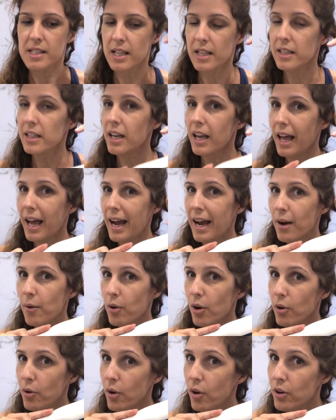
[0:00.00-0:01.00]
a little
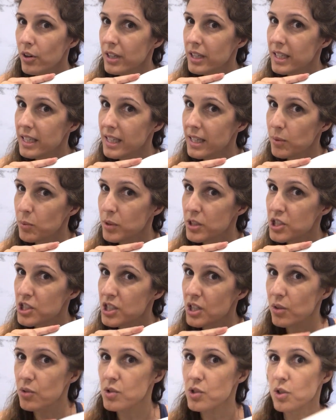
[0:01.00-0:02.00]
arrow on here which
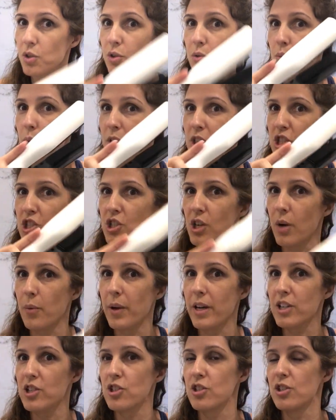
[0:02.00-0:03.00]
tells you which
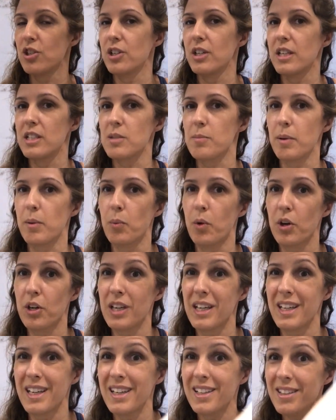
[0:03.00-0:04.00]
direction you need to be
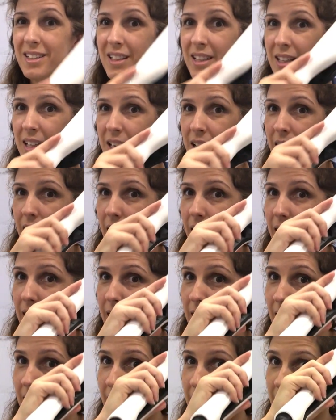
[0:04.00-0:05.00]
working in,
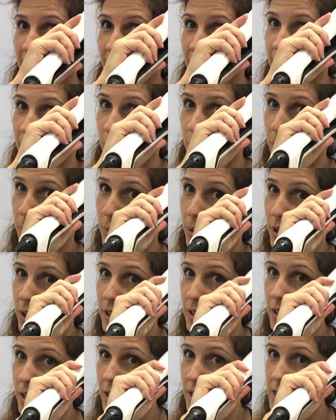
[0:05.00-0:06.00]
and I'll put
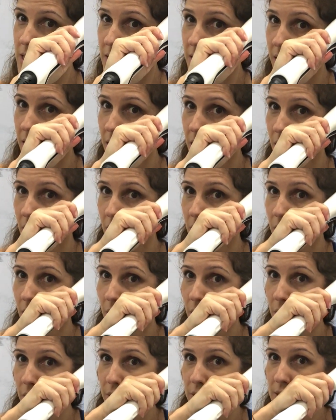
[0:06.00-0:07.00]
it nice and
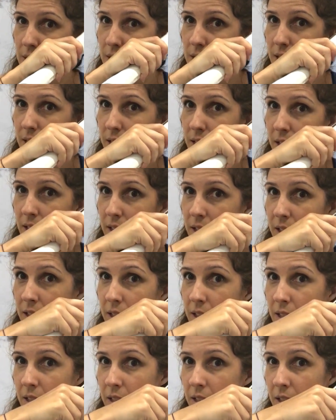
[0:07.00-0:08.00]
close.
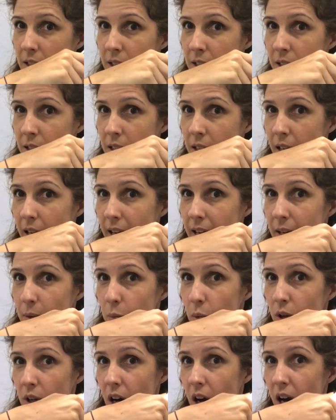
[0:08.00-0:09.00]
And
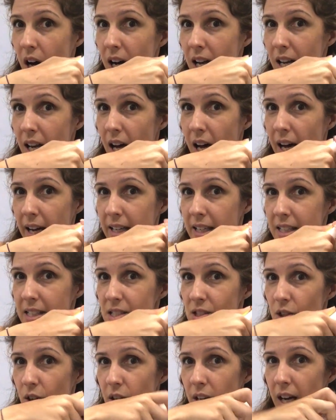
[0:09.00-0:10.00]
what I like is
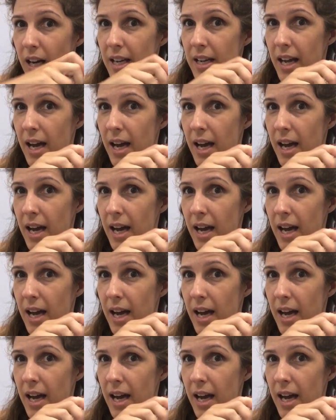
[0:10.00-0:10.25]
not an